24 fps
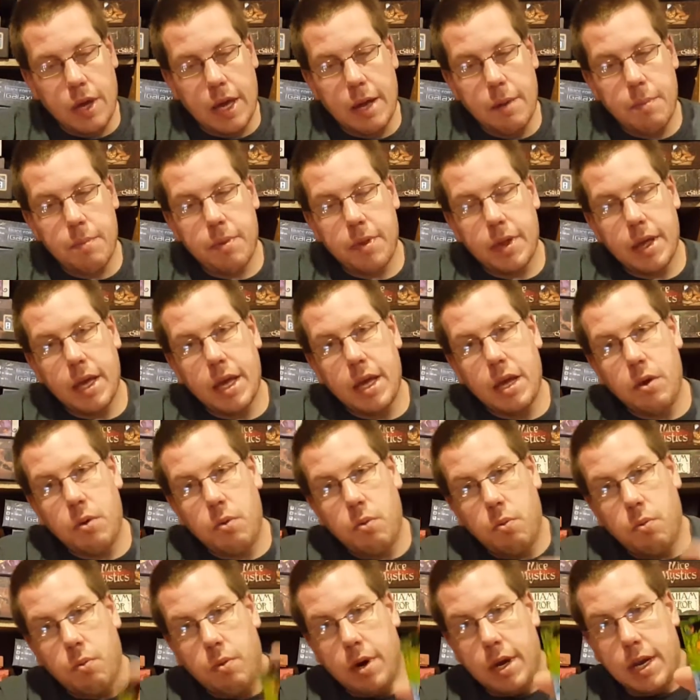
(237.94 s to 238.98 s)
You can
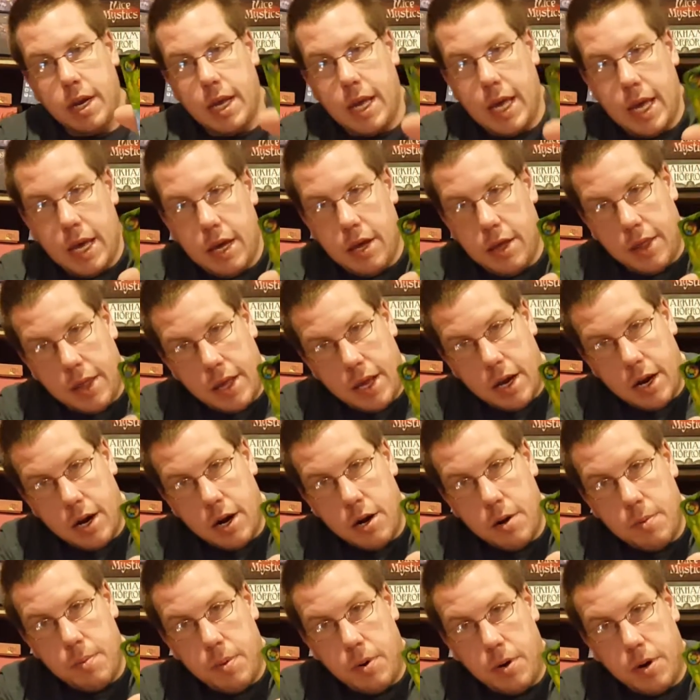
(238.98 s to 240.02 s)
play 1 Chaos
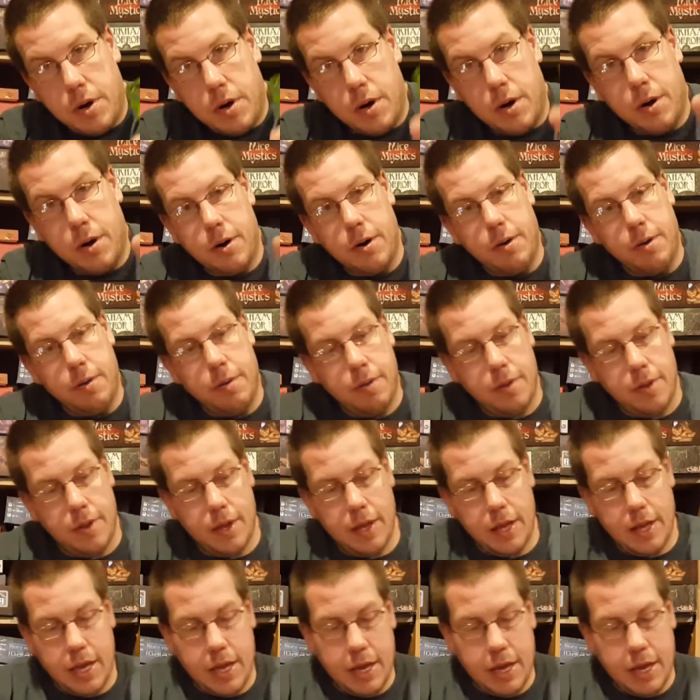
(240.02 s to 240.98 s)
card turn,